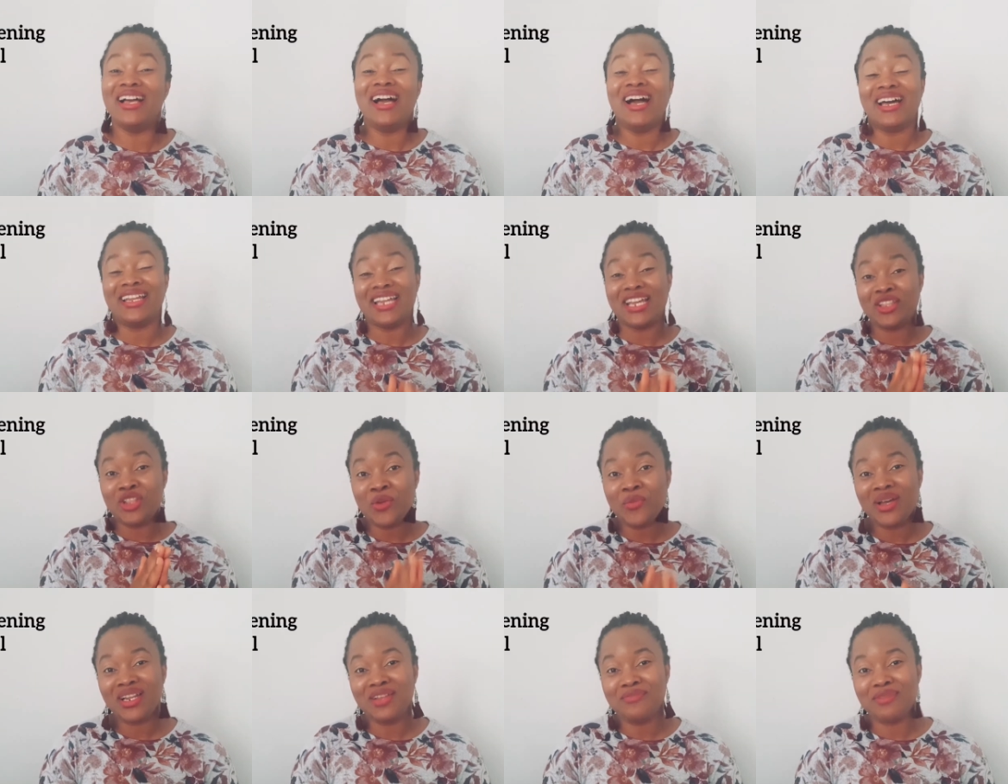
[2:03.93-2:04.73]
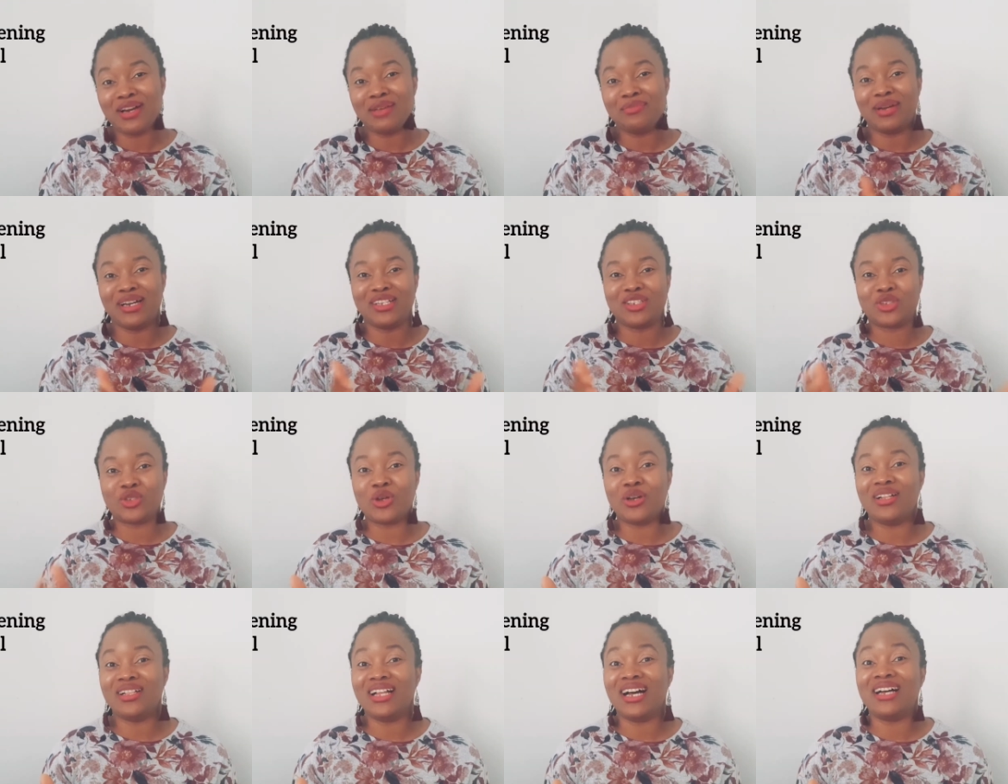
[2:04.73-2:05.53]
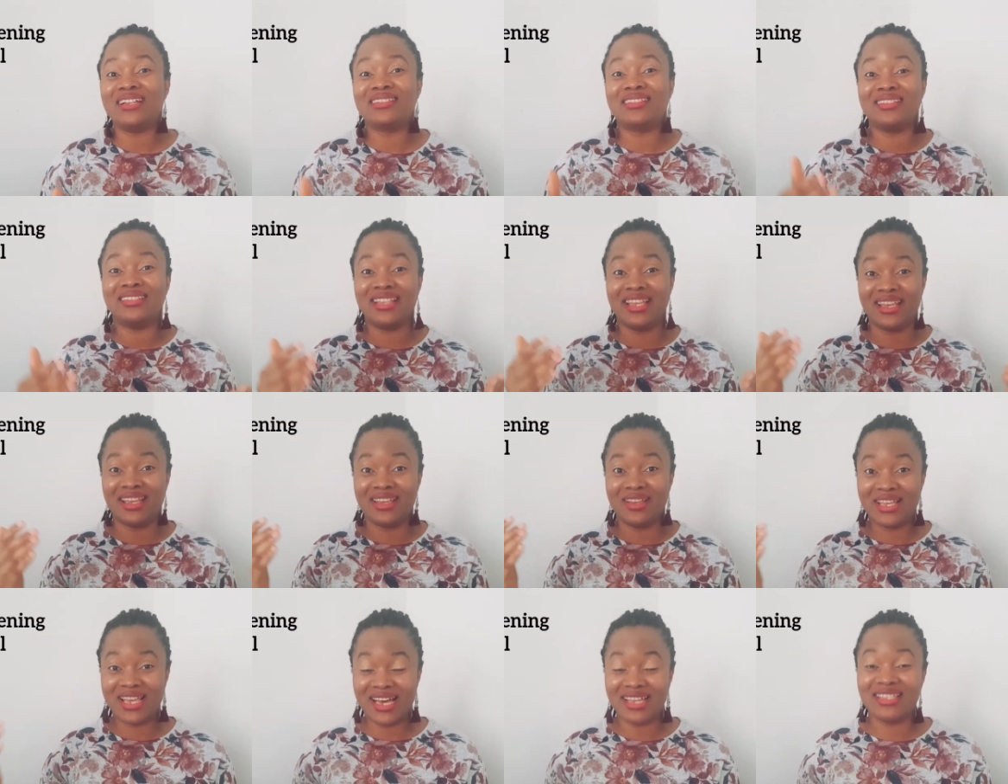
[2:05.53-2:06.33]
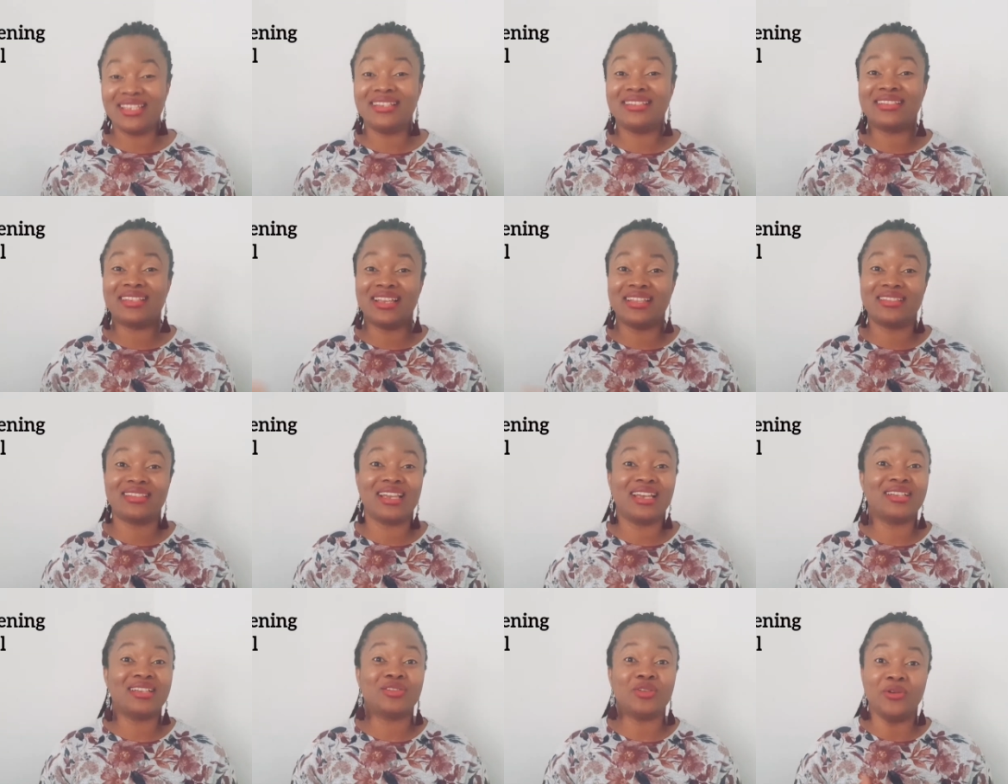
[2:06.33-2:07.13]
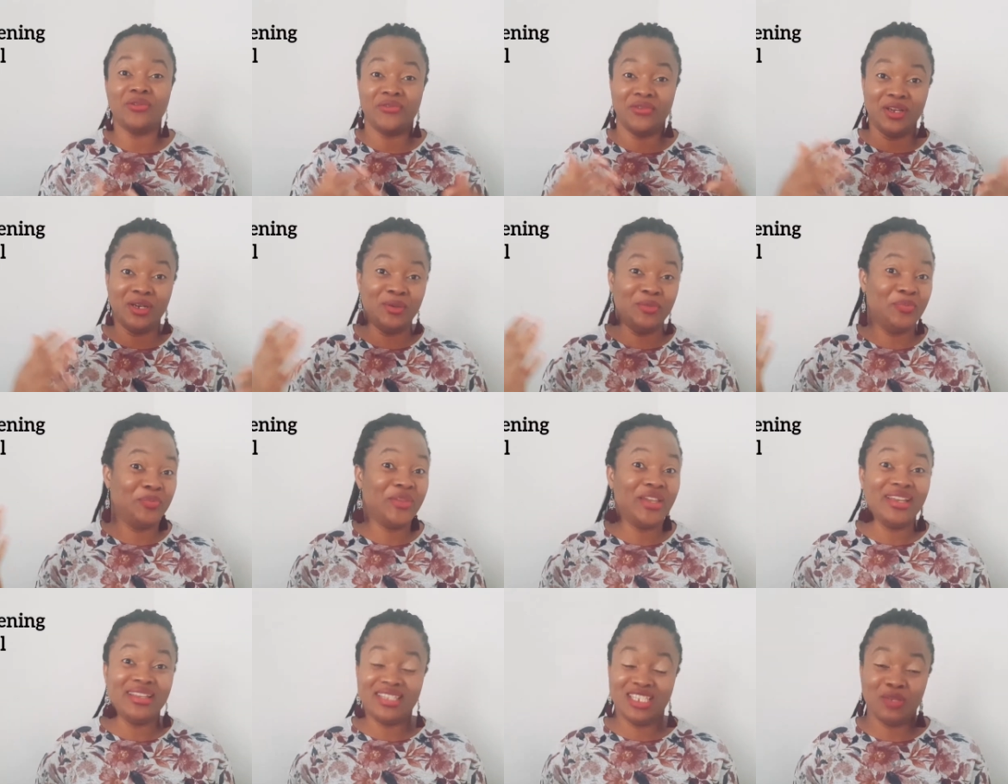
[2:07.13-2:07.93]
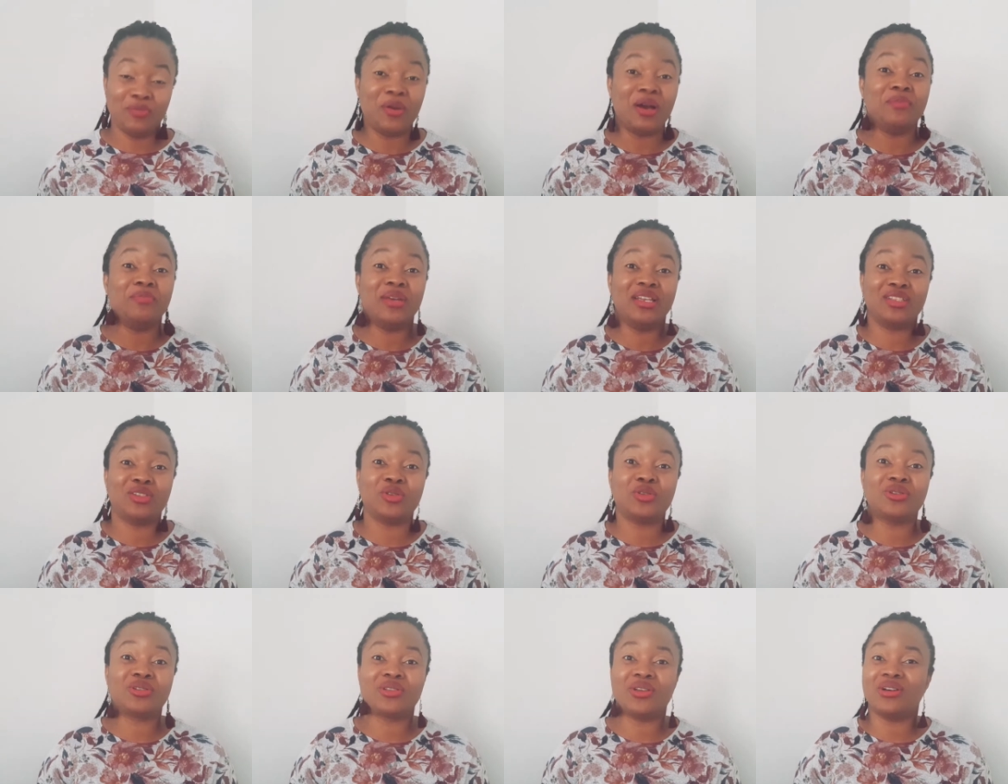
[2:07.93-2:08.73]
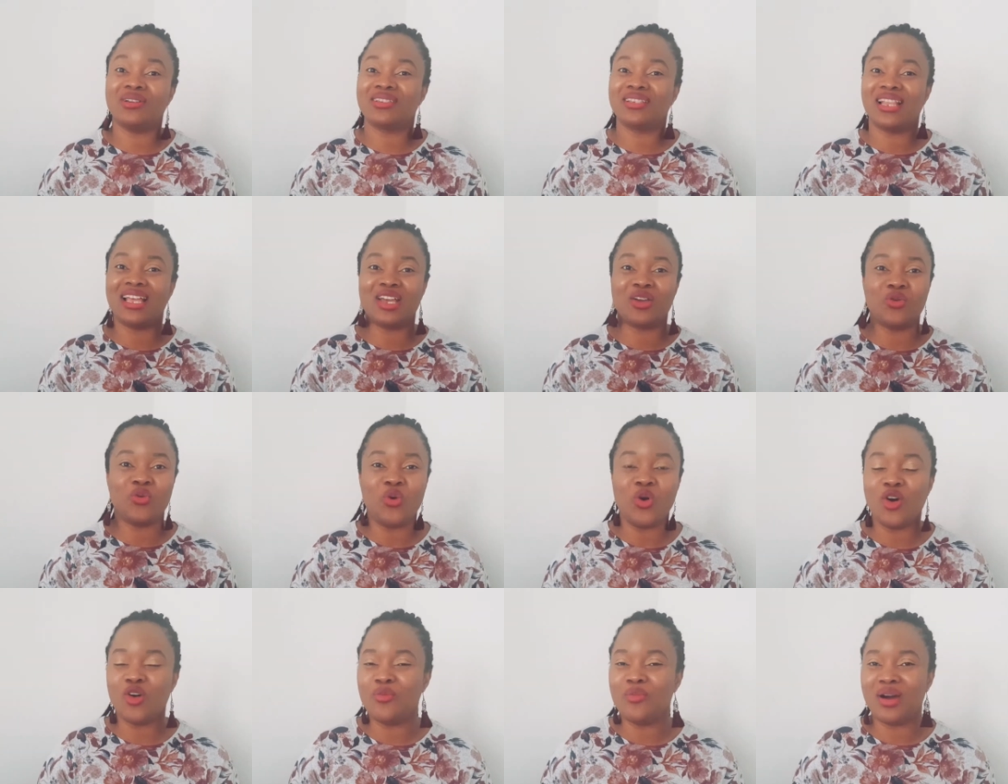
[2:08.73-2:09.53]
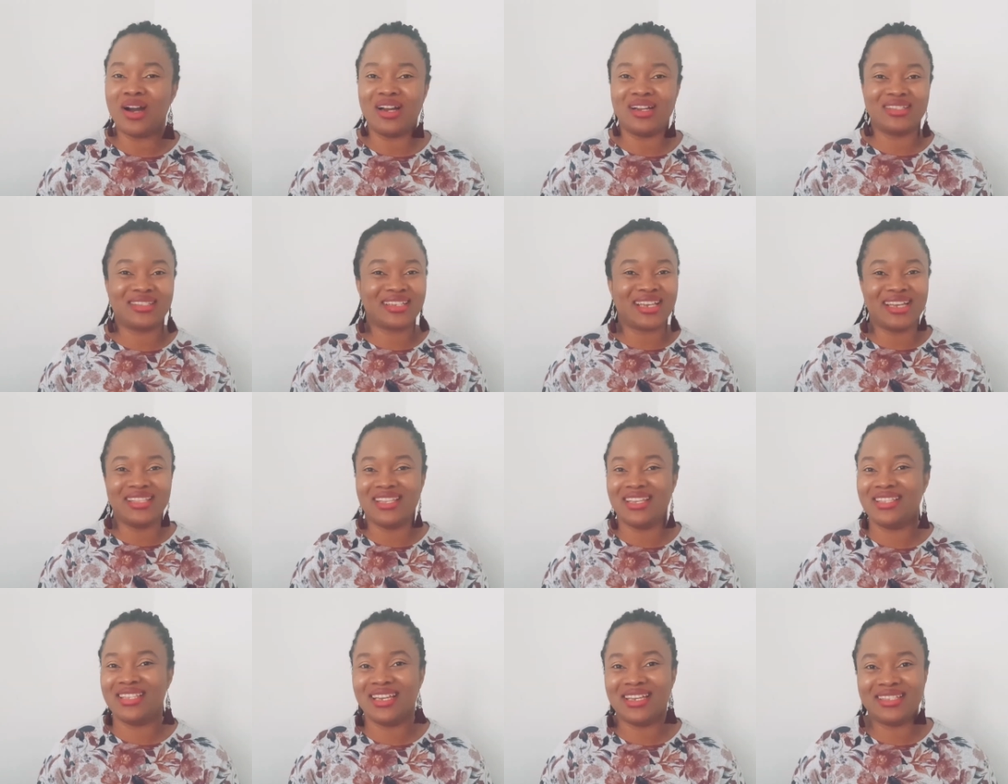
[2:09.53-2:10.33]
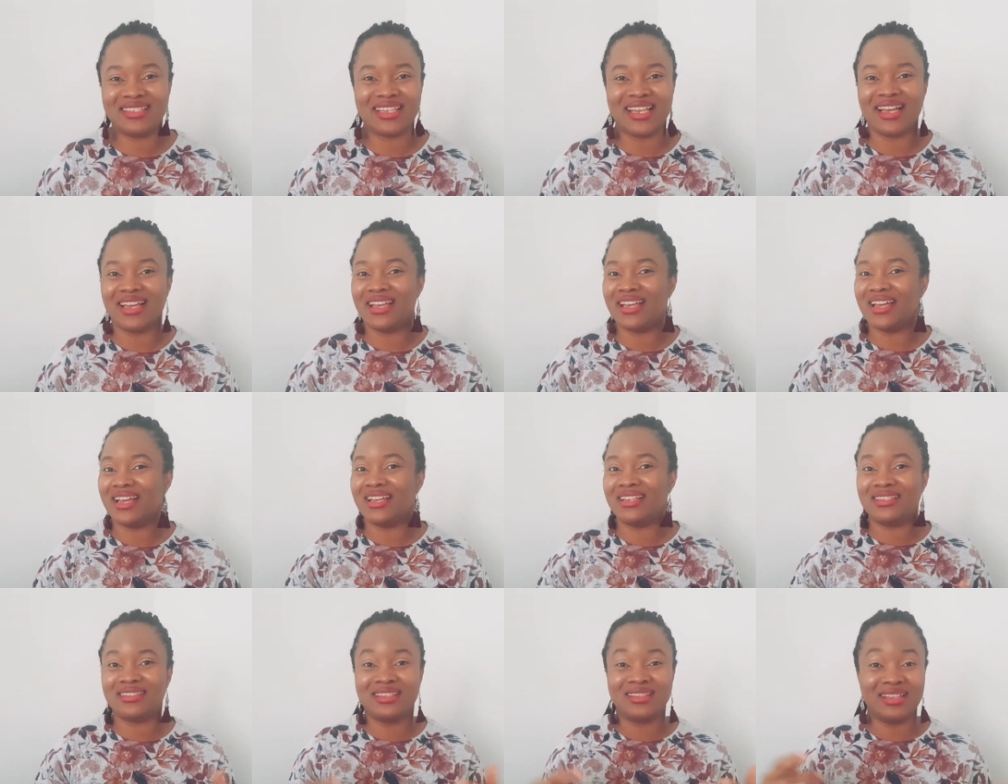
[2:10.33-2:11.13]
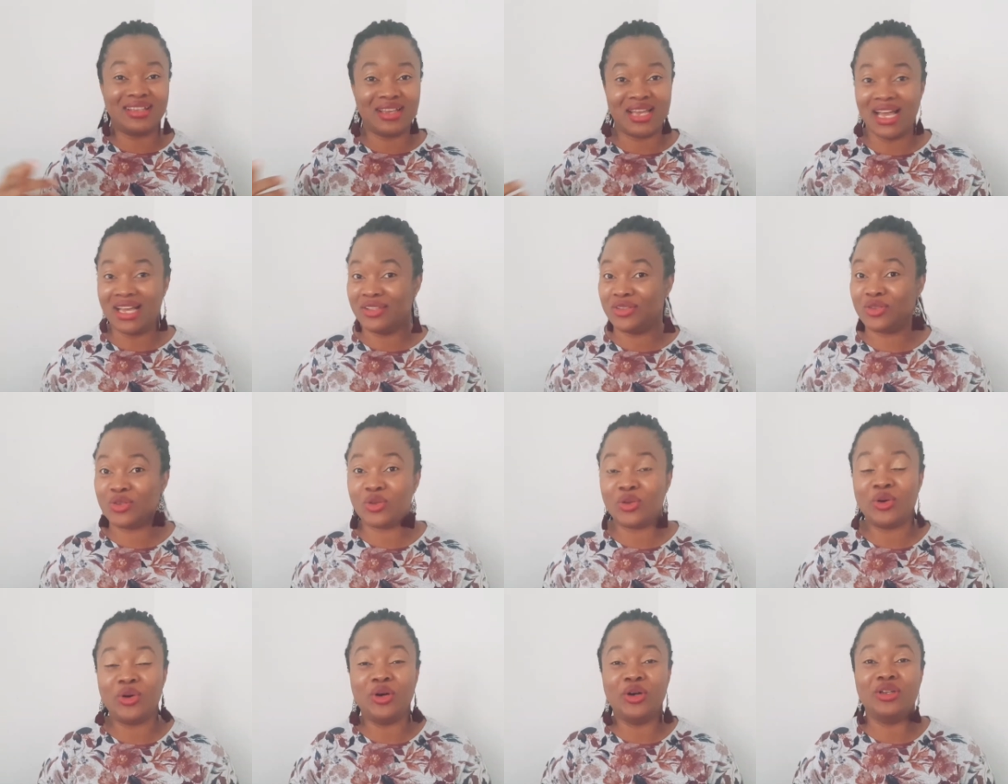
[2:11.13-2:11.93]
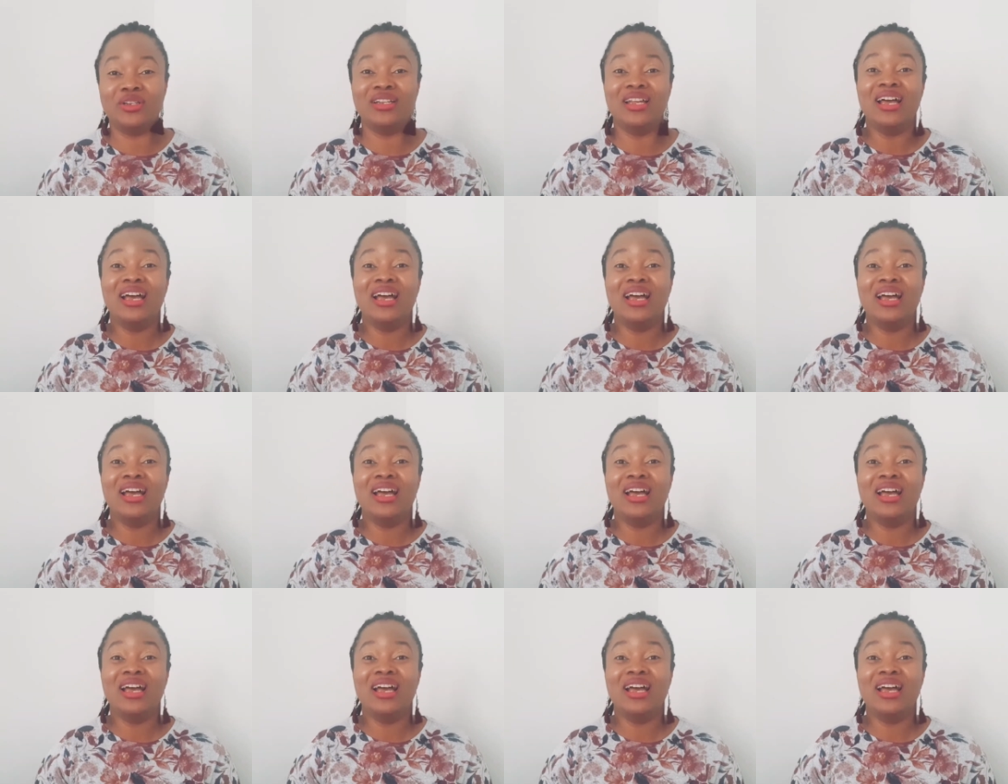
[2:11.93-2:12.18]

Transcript: And I normally buy my soil at the garden centers of departmental stores like Walmart, Canadian Tires, and so on.